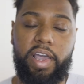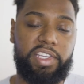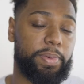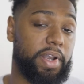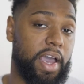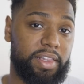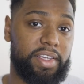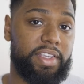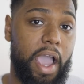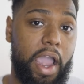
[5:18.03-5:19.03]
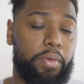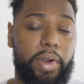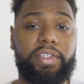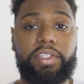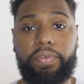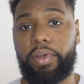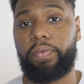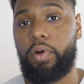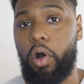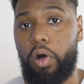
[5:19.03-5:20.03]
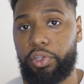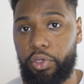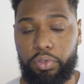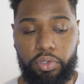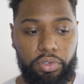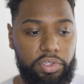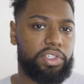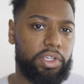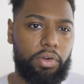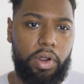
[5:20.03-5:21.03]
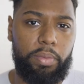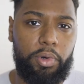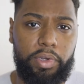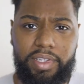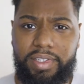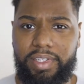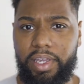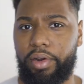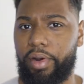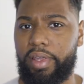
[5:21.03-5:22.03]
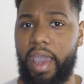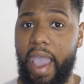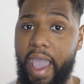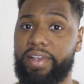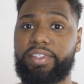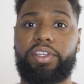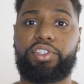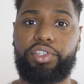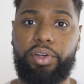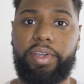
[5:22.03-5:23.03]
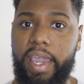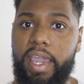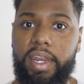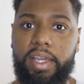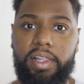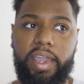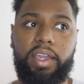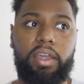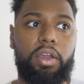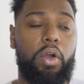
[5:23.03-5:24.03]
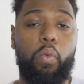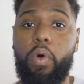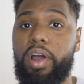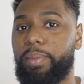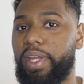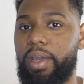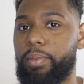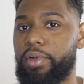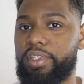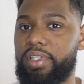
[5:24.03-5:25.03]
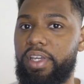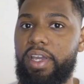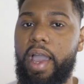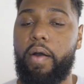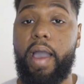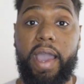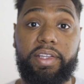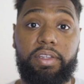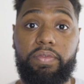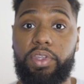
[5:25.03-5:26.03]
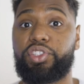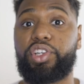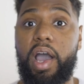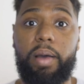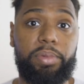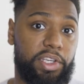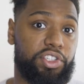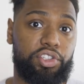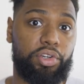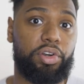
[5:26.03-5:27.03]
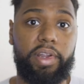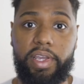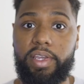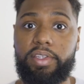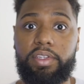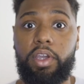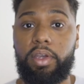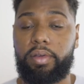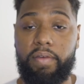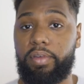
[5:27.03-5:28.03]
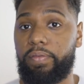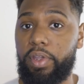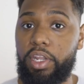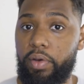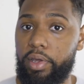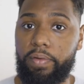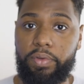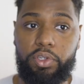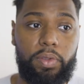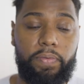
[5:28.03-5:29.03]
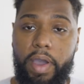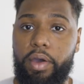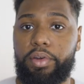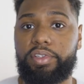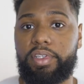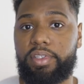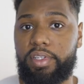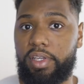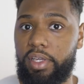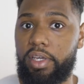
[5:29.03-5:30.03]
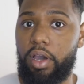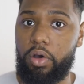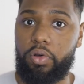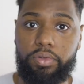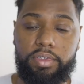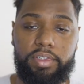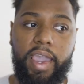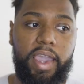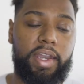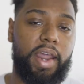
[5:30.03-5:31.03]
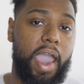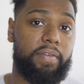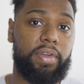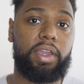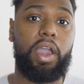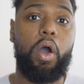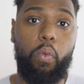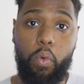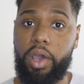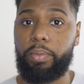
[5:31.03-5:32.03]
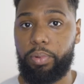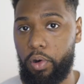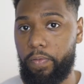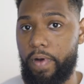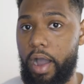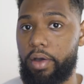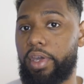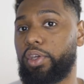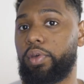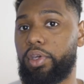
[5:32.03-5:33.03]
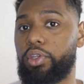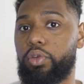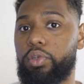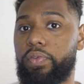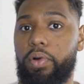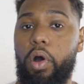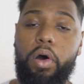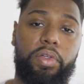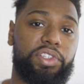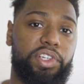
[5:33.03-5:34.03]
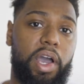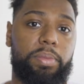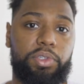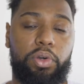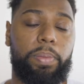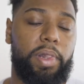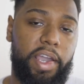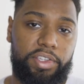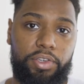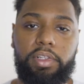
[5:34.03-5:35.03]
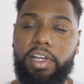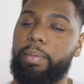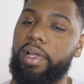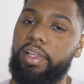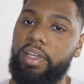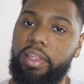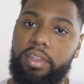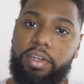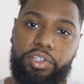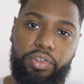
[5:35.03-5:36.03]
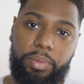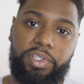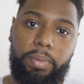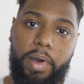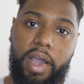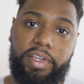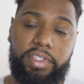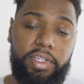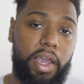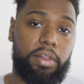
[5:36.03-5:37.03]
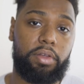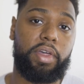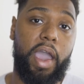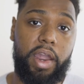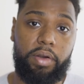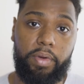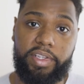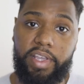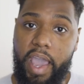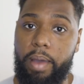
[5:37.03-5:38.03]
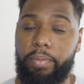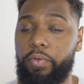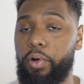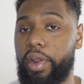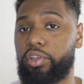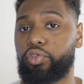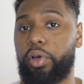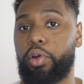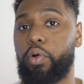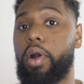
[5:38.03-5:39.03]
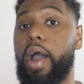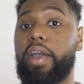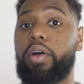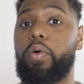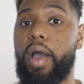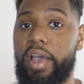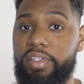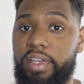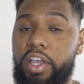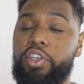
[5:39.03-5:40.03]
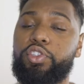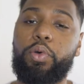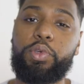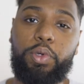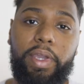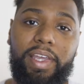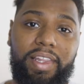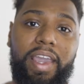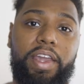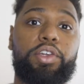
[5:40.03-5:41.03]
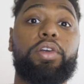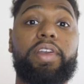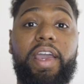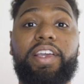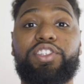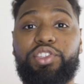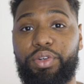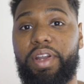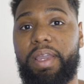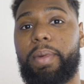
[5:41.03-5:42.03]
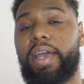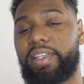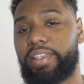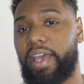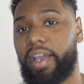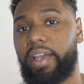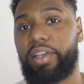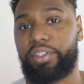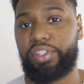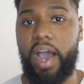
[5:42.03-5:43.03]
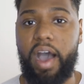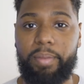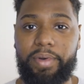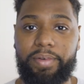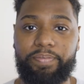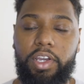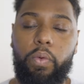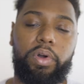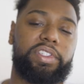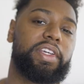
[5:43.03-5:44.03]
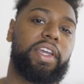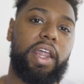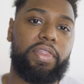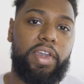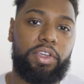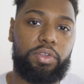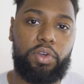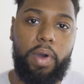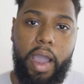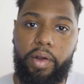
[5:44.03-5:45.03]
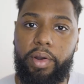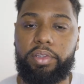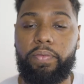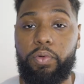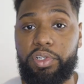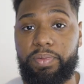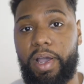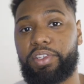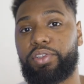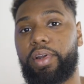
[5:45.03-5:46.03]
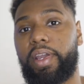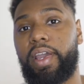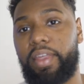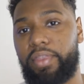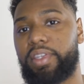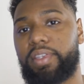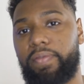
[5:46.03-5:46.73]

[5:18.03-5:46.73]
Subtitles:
Last but not least, HireRect is free for all users, which is incredible considering the access you're gaining, like one, being able to see how active the job lister is, having video interviews with founders and CEOs, and having one profile that you can use for all the jobs you apply to. Click my link in the description box to download the HireRect app for Android or iOS so you can land your next dream tech job. Once again, thank you to HireRect for sponsoring this